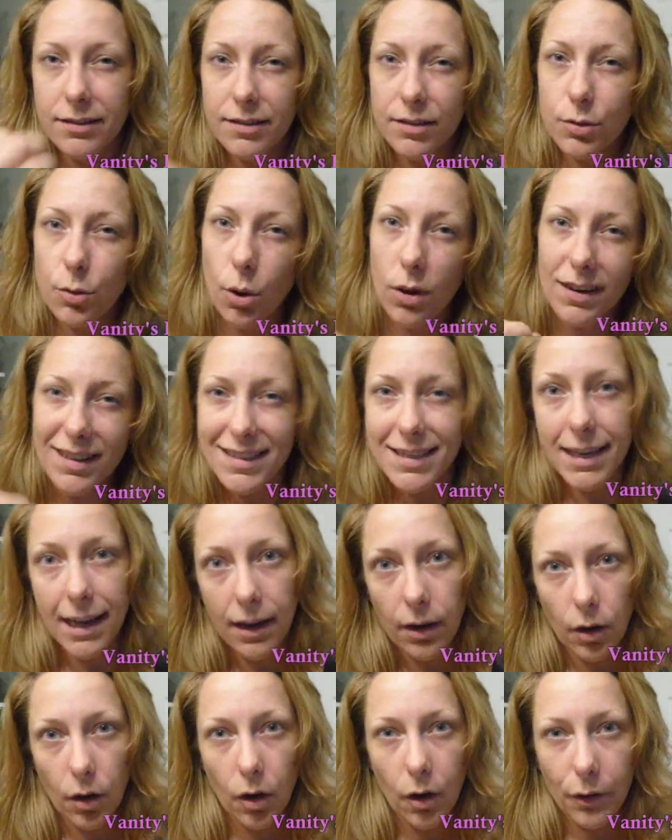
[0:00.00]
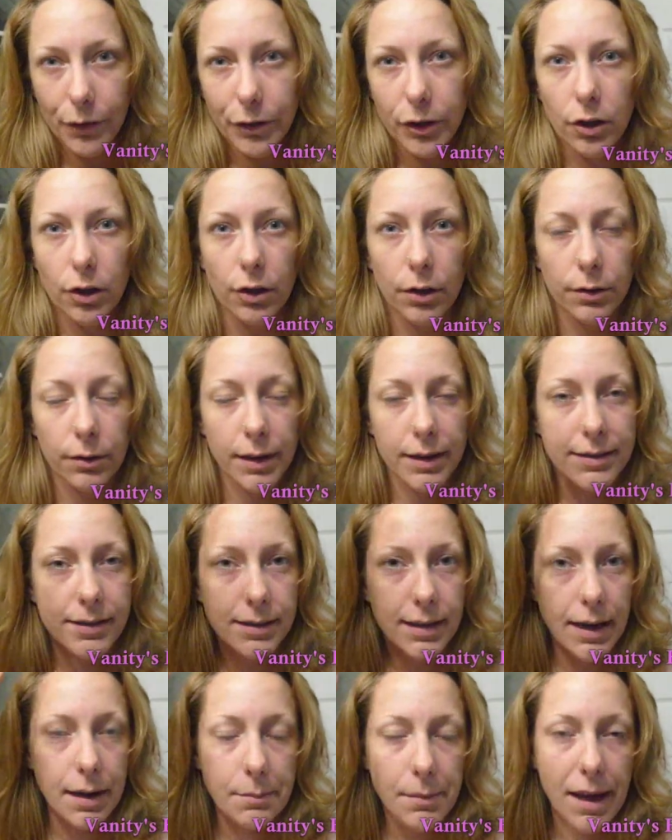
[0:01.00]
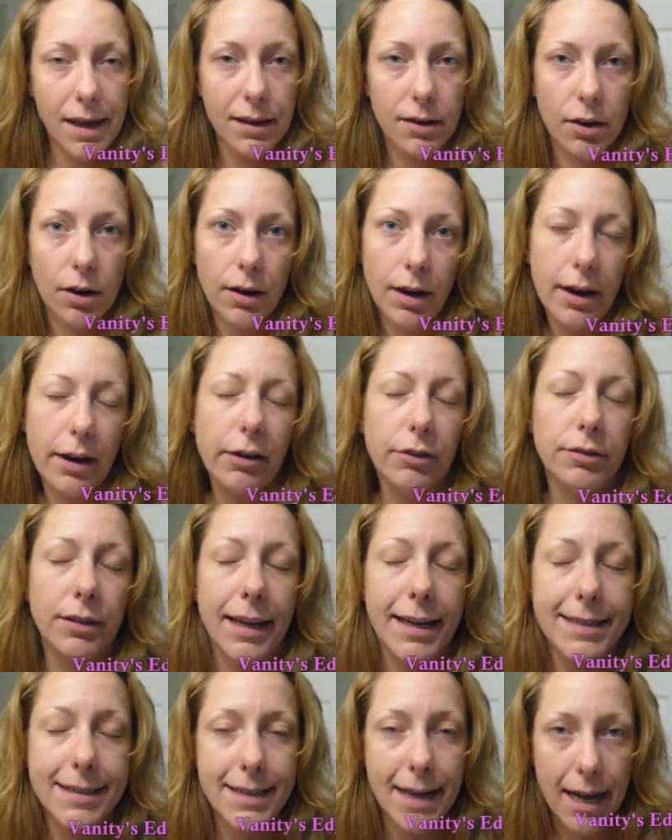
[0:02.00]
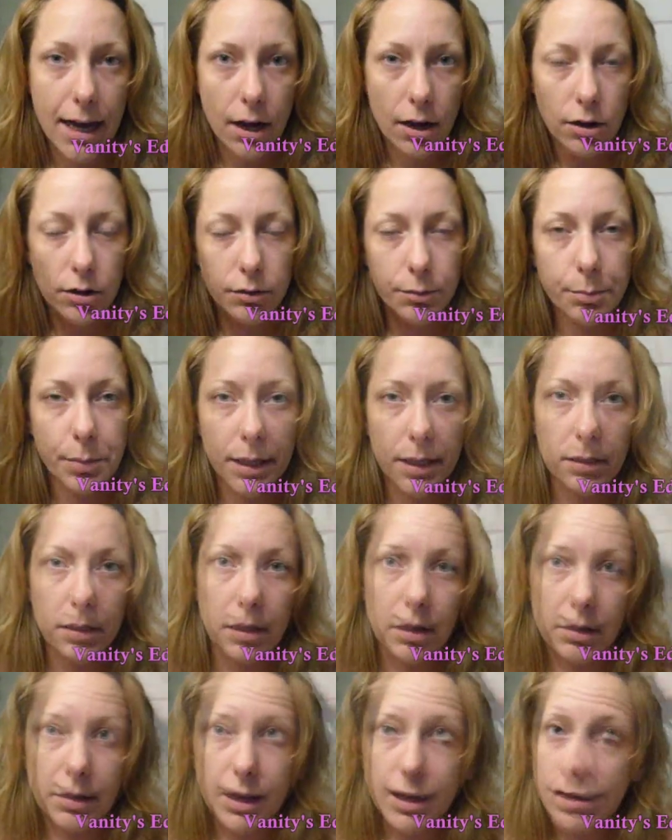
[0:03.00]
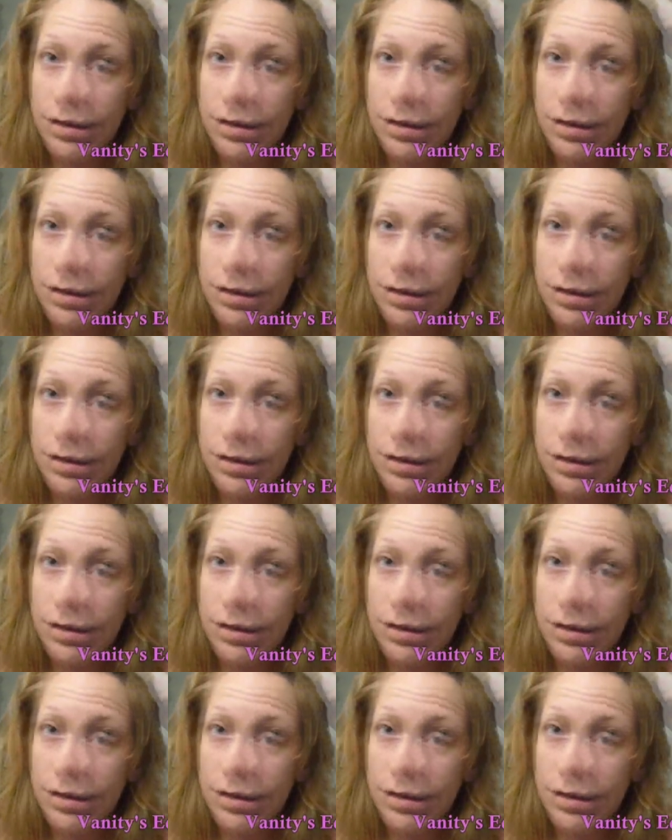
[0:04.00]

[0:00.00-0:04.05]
sort of deal. It's going to make your hair lay down, be a little less.